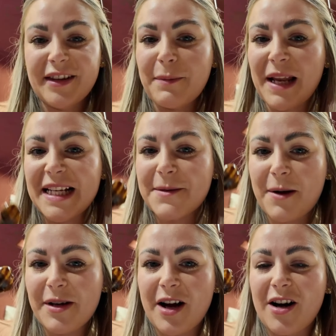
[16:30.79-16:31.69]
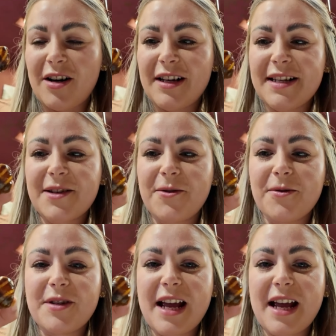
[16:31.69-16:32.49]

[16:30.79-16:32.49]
The place where we are is called